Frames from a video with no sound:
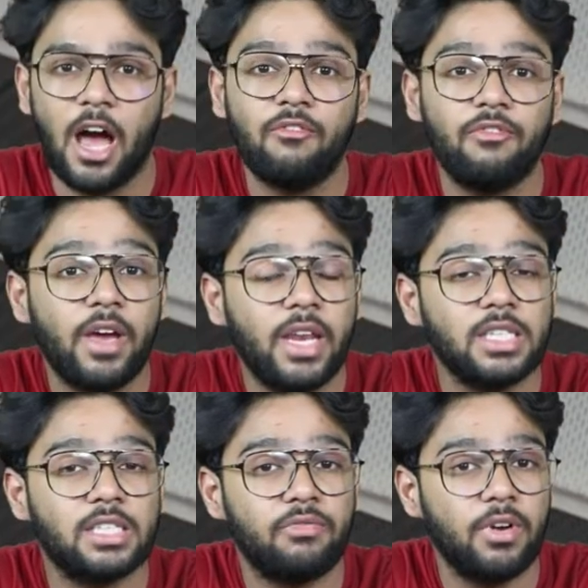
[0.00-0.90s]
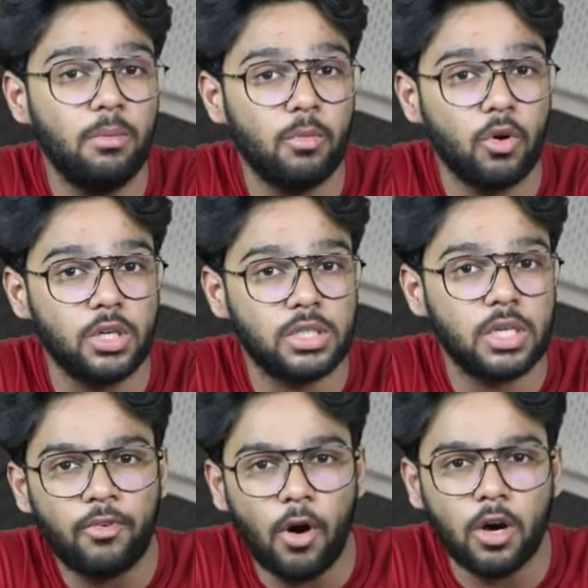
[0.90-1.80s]
have various different modes
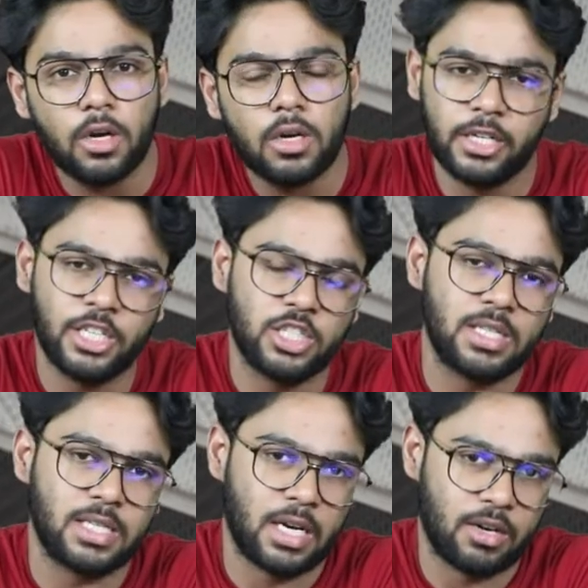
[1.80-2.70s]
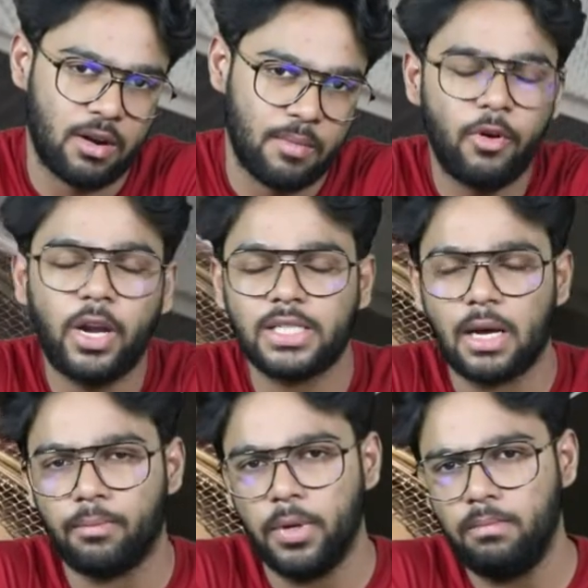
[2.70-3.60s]
for dishes, etc. For
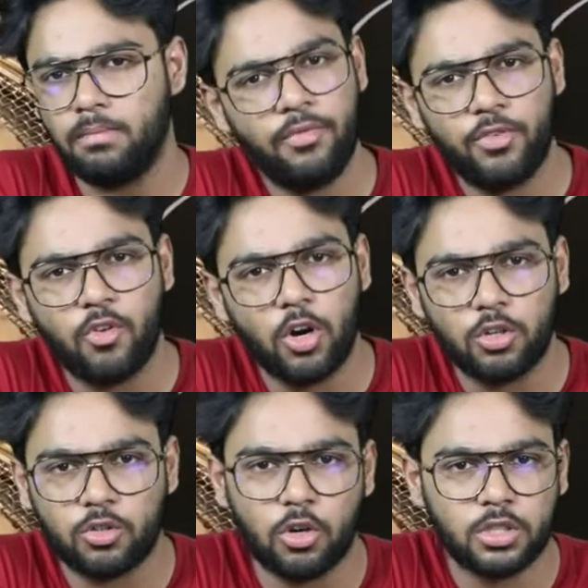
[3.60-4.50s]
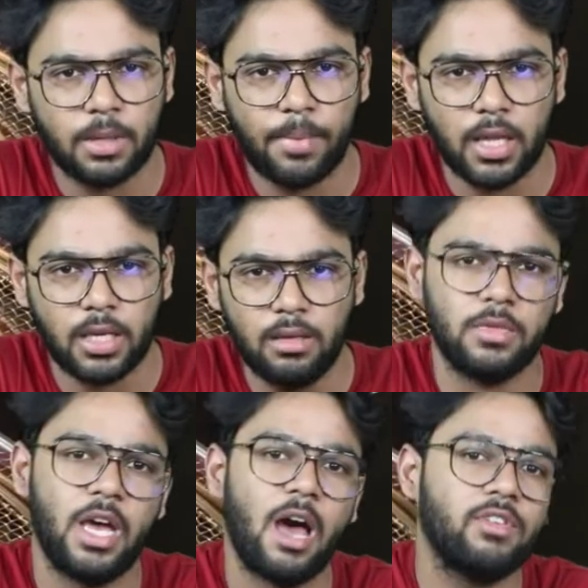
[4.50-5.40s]
example, if you want to cook chapati,
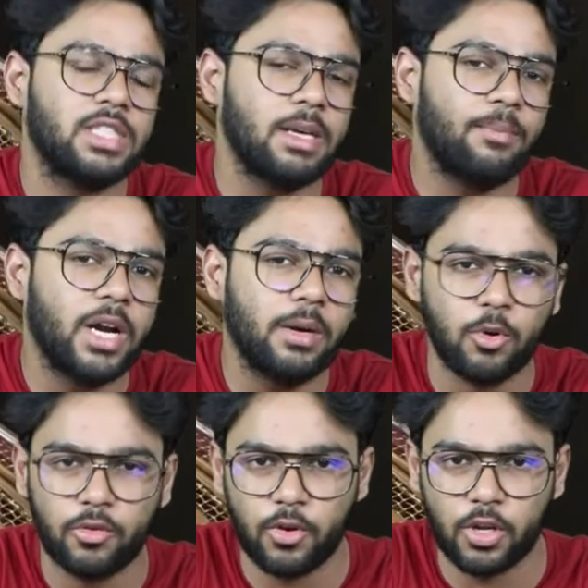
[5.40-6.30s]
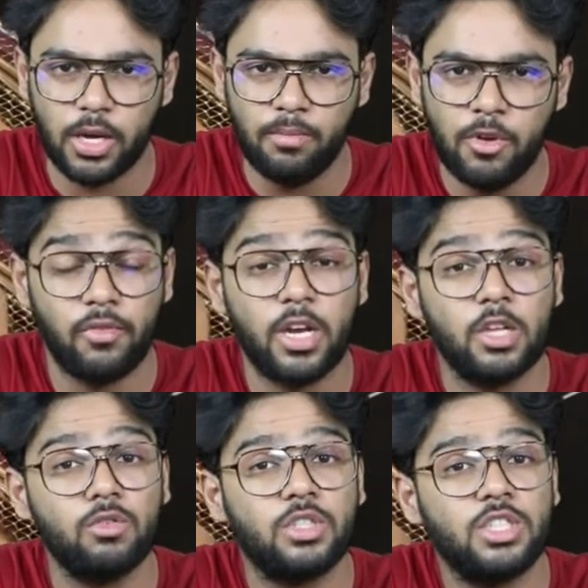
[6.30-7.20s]
they have a separate mode for them where
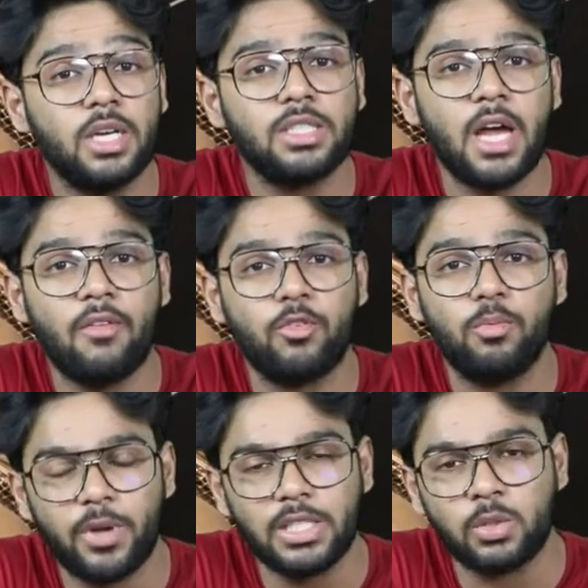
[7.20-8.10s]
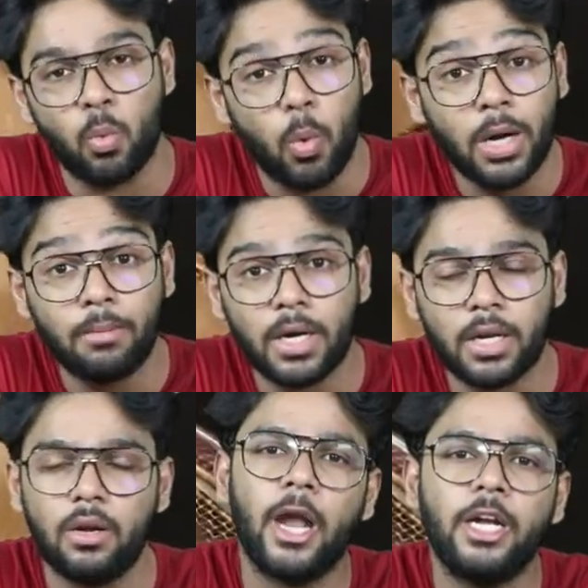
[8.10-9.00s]
you just have to press one
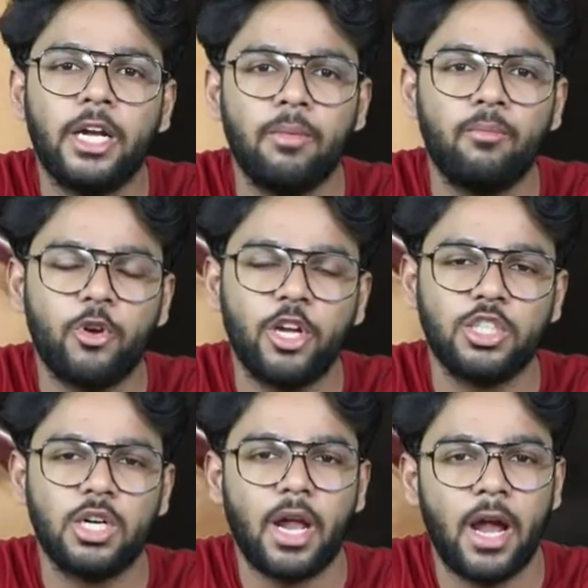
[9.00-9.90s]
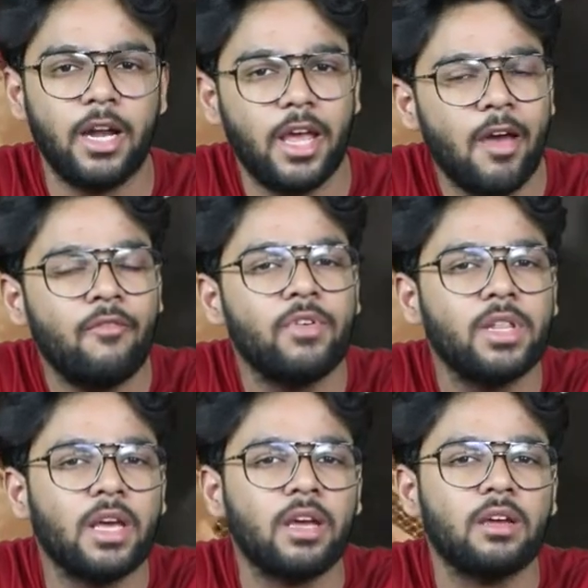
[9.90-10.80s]
button and temperature and
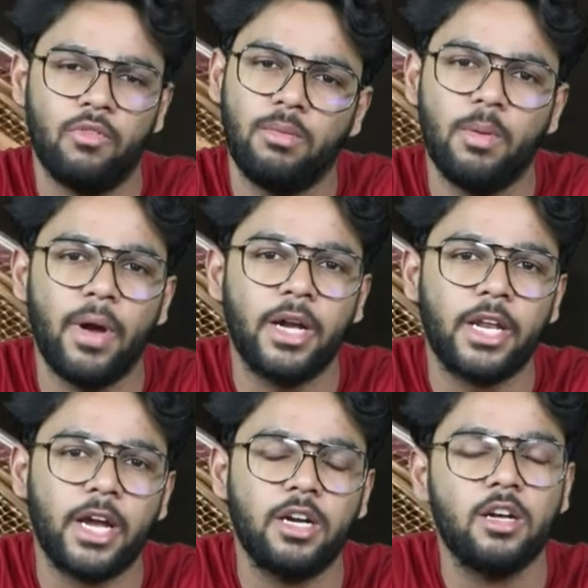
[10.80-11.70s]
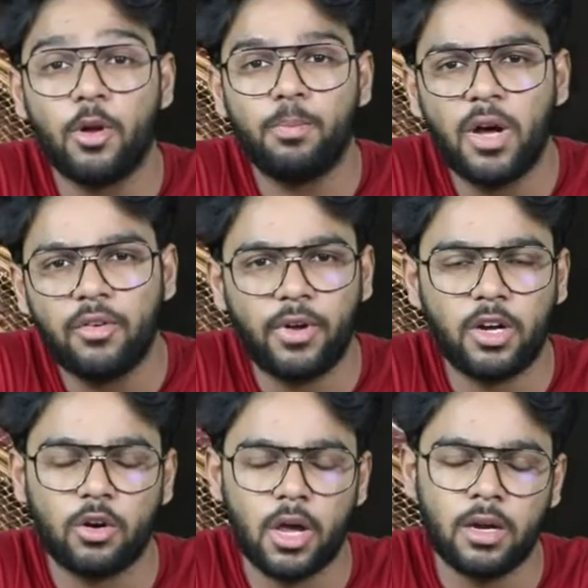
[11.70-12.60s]
everything will be maintained for
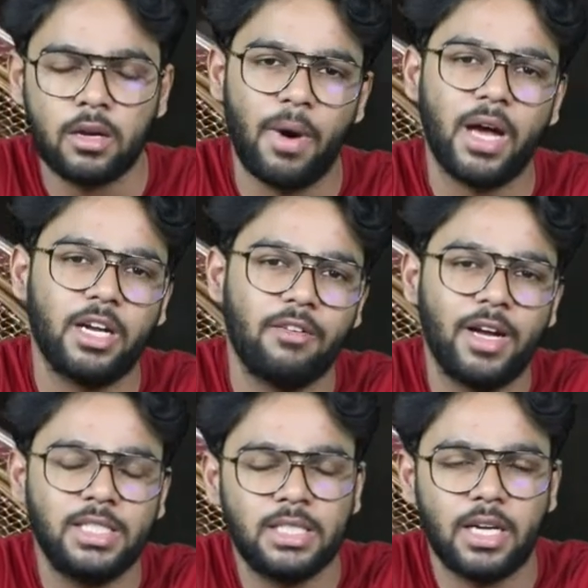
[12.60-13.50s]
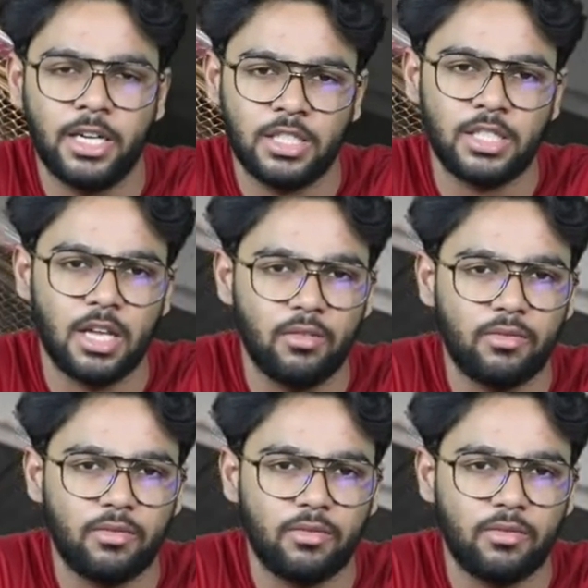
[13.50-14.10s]
perfect cooking by the device itself.